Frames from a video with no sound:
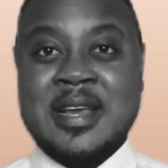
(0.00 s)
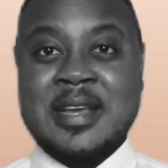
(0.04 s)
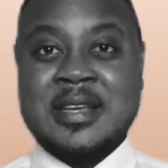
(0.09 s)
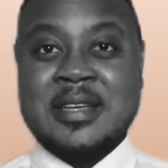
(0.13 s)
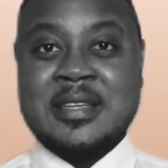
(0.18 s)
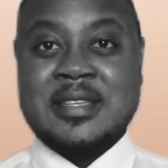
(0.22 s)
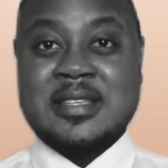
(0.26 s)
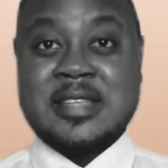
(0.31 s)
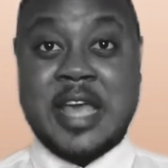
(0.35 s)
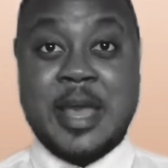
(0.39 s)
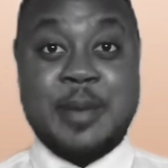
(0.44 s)

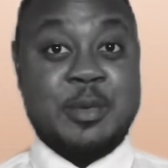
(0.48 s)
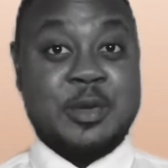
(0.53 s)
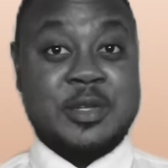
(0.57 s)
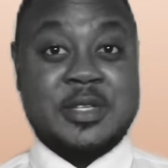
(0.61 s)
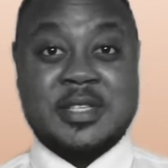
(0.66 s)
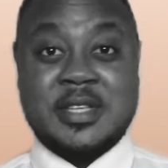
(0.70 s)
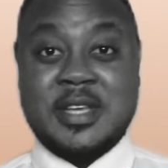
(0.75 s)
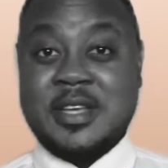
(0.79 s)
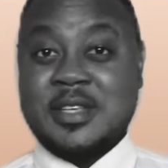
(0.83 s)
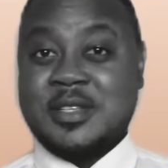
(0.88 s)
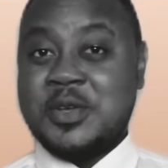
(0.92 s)
Simon
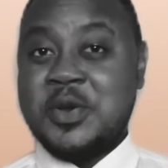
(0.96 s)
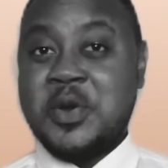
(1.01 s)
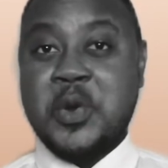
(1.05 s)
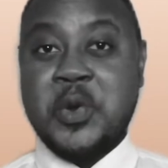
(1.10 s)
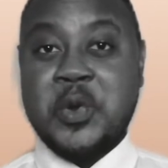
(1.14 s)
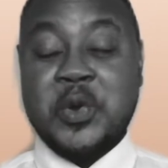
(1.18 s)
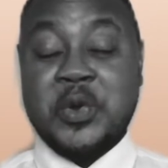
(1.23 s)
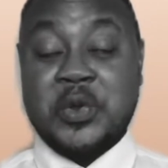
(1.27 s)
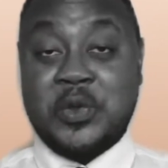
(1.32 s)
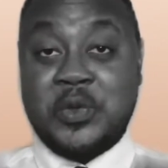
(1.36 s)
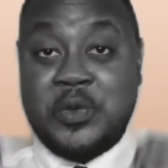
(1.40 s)
says
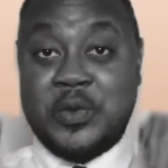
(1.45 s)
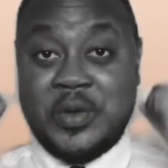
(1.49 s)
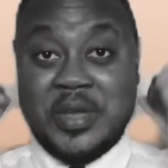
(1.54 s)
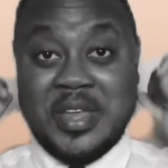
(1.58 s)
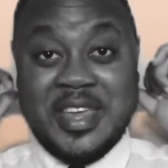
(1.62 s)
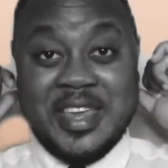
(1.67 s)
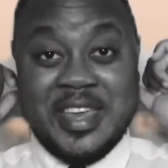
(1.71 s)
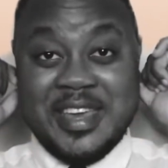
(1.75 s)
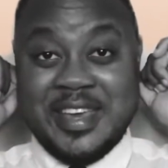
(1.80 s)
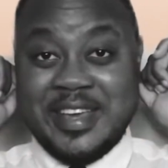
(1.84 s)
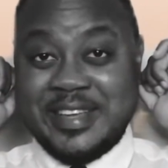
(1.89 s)
hold your
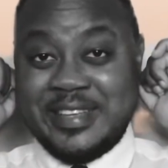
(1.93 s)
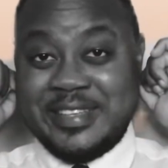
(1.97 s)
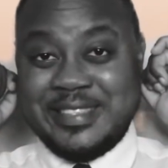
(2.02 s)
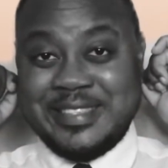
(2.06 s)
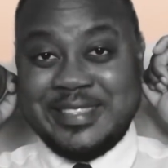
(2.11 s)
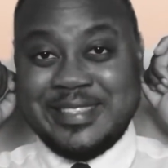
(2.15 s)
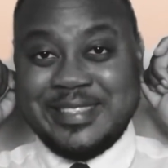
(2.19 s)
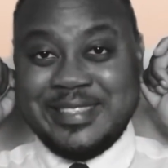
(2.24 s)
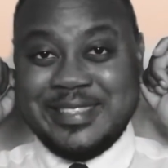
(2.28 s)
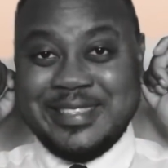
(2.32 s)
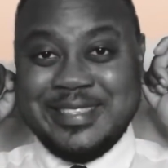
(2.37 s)

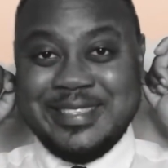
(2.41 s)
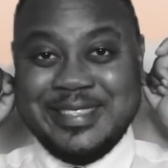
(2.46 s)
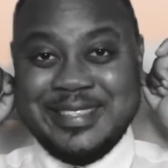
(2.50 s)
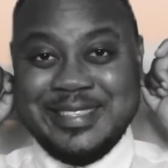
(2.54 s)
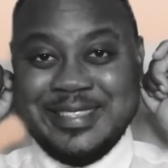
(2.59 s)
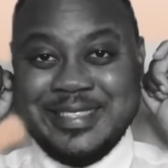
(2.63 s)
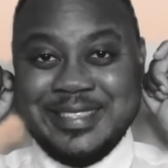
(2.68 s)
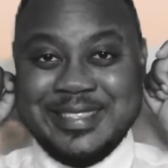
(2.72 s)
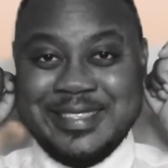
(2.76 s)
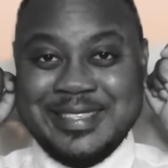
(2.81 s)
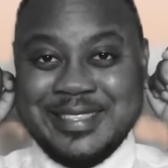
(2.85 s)
ears.
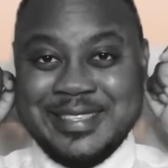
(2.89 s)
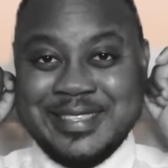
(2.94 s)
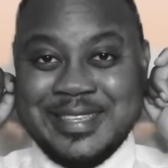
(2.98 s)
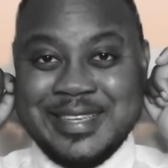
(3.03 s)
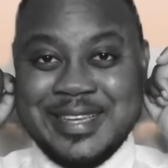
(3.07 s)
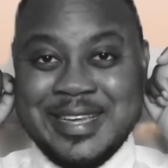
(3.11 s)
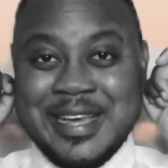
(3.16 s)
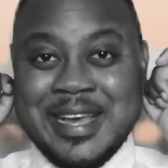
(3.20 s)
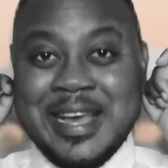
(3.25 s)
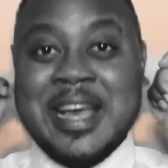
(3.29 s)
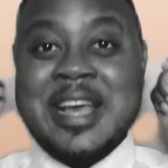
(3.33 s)

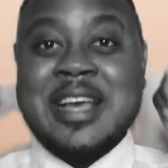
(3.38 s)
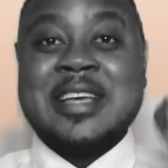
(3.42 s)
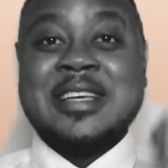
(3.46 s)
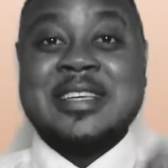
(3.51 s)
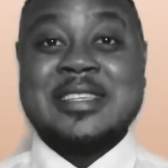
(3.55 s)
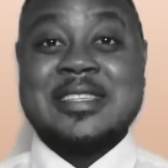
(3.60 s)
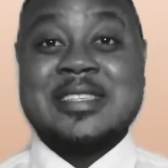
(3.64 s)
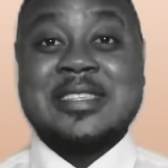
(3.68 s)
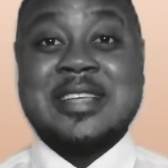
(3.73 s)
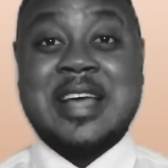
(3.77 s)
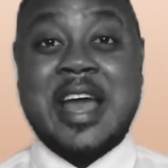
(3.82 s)

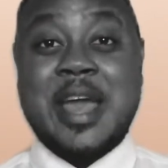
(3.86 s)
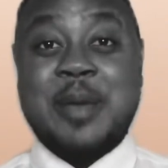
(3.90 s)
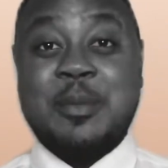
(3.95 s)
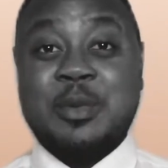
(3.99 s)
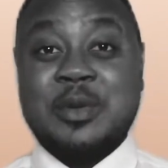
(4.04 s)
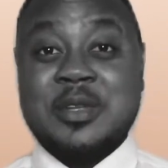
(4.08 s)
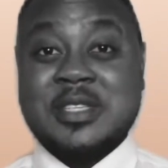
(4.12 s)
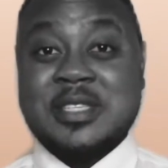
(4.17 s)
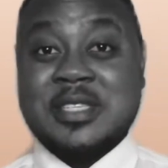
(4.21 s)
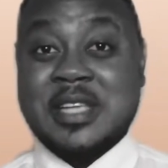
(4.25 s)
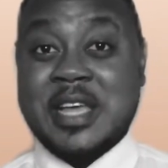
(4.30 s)

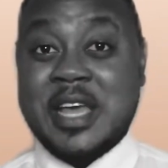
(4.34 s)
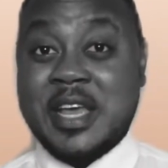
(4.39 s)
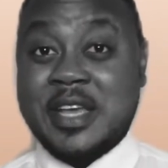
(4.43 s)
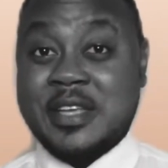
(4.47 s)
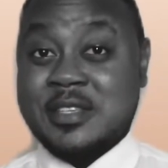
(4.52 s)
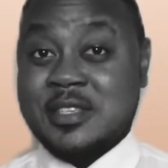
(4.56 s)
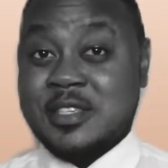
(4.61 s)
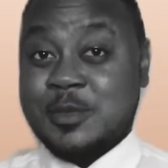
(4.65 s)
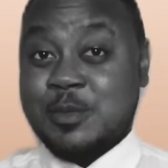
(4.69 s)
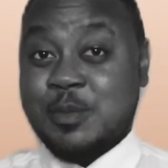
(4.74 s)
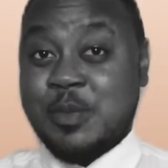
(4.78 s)
Simon says
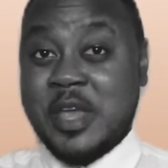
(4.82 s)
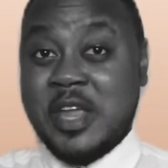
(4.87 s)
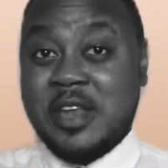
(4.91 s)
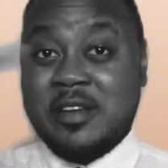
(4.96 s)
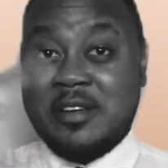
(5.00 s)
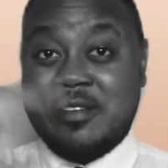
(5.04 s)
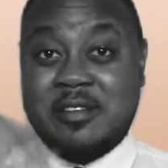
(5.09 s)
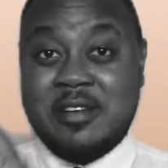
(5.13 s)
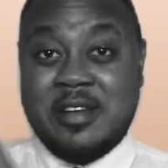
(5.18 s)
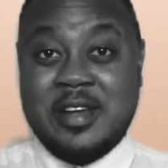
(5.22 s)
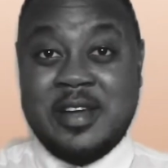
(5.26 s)
spin
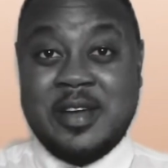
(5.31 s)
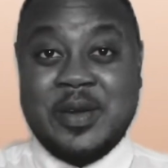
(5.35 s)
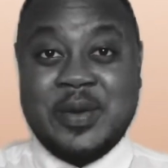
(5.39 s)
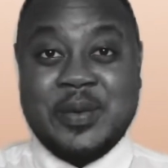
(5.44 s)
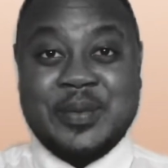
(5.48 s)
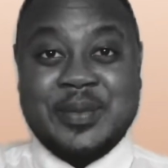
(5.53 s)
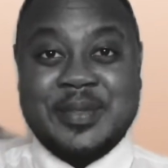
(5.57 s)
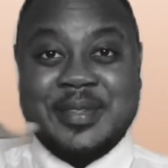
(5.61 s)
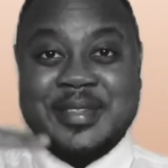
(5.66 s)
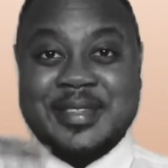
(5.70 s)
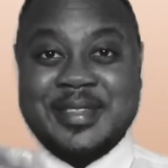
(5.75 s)

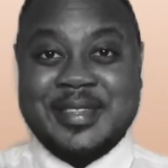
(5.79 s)
around.